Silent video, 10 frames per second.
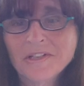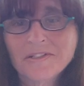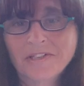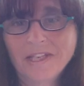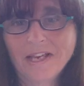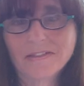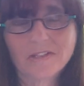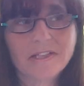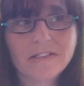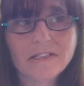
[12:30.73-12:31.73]
Say yes.
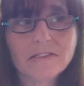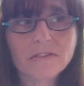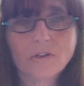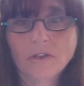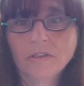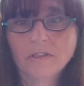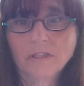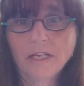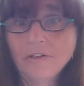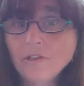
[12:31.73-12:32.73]
It is not
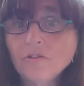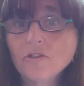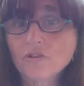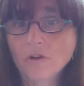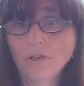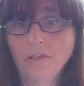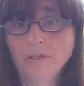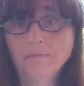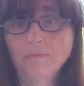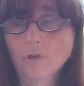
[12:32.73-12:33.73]
an easy
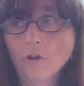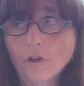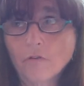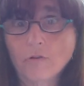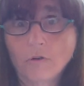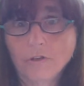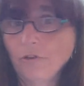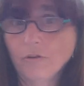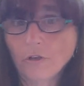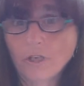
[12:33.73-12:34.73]
journey, not
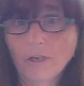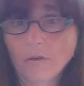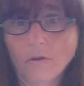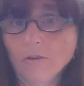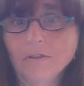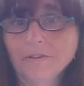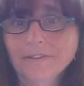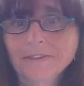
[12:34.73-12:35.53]
at all.